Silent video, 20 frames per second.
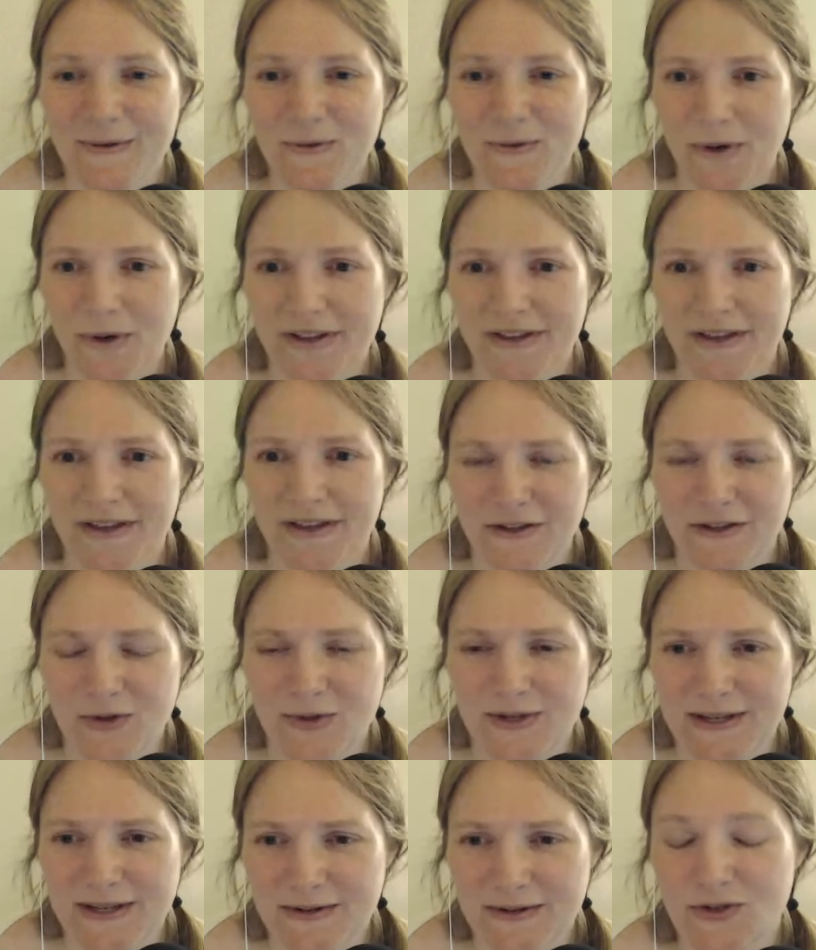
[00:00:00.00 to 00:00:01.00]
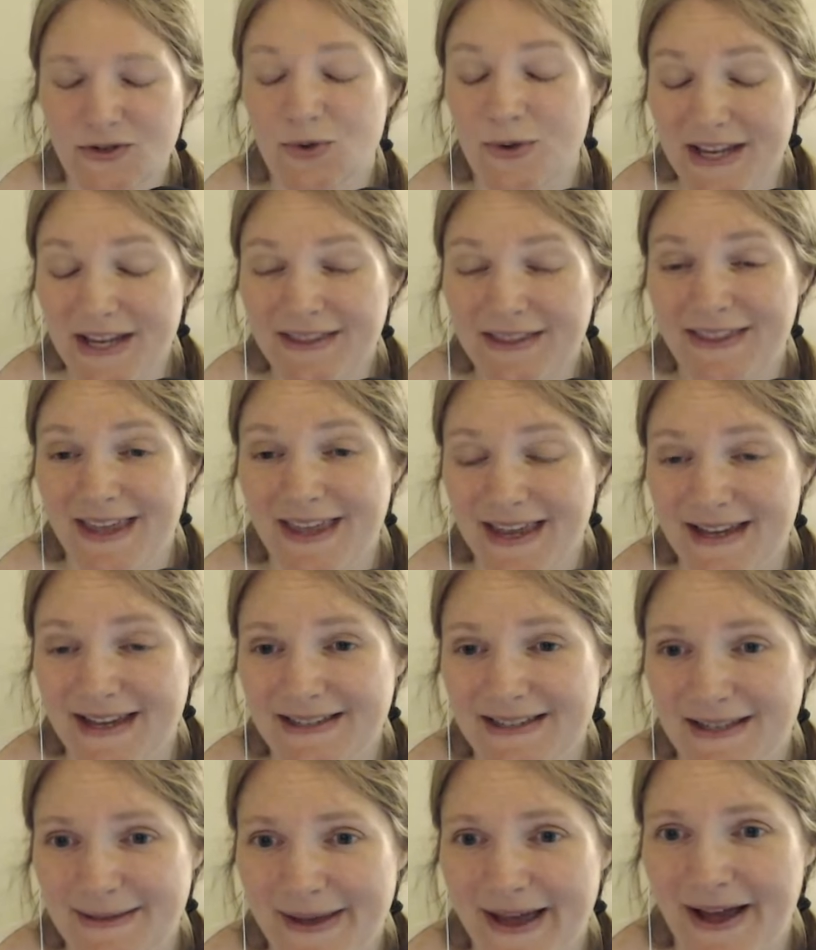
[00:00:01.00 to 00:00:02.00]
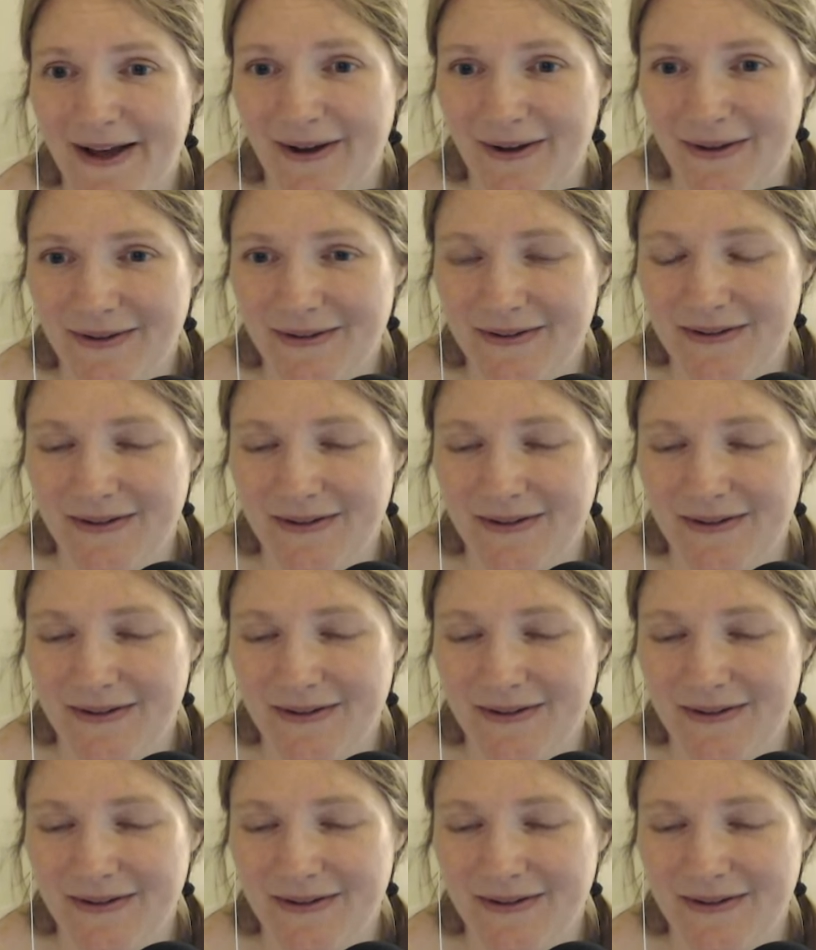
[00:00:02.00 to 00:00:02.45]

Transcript: one of the unique things about,